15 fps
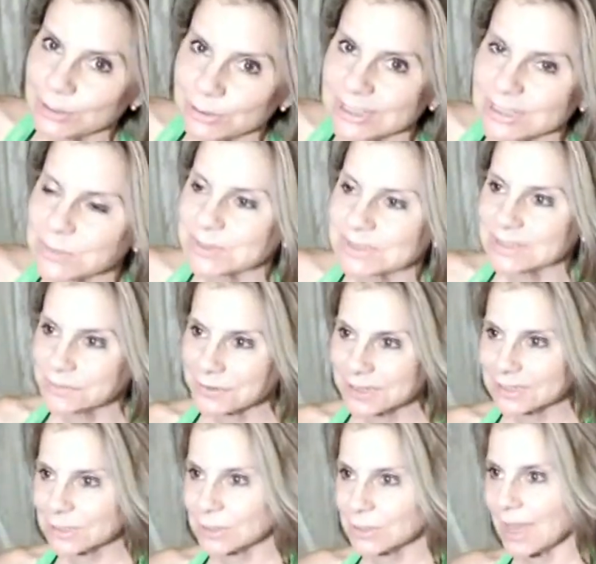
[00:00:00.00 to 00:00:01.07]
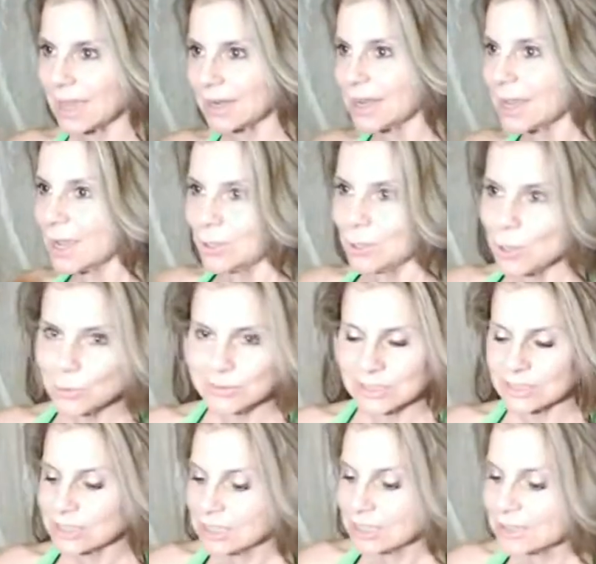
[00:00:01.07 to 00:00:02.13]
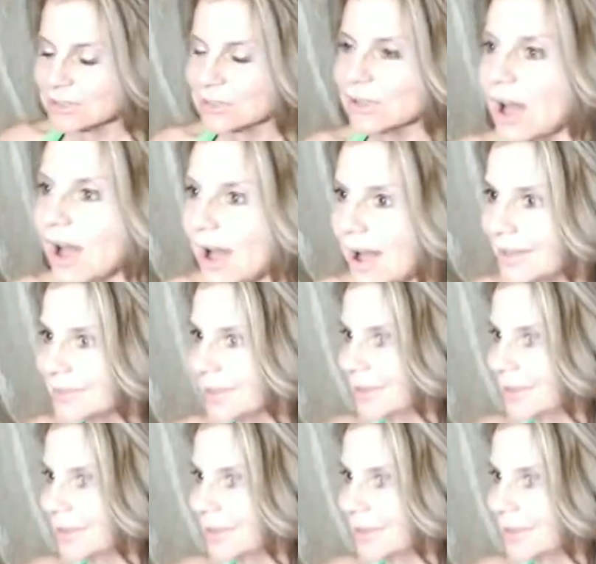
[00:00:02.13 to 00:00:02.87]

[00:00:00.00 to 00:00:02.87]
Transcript: really specific so that you use a cheesecloth